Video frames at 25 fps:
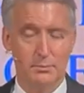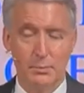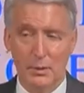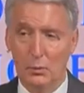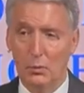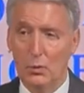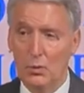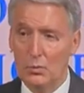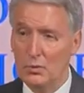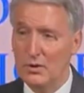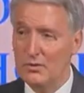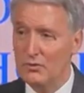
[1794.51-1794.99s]

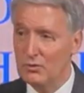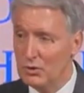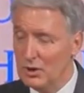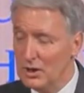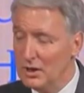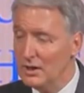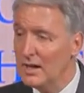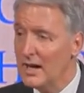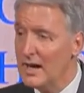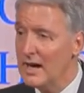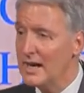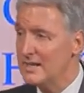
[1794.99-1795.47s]
But when we
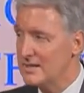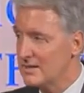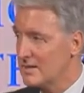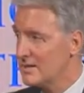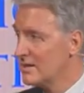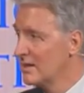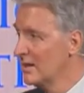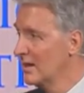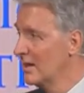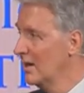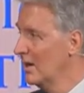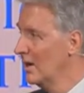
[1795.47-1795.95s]

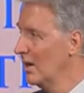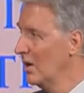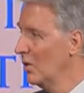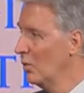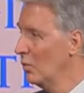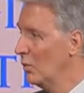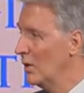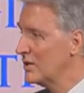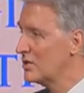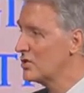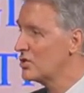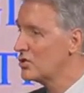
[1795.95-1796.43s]
realize
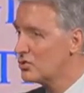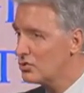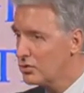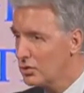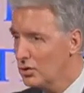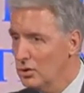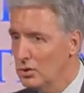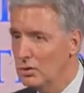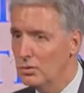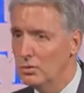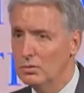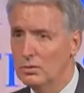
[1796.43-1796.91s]
what's
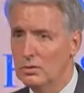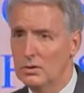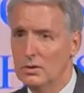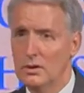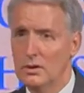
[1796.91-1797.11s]
true,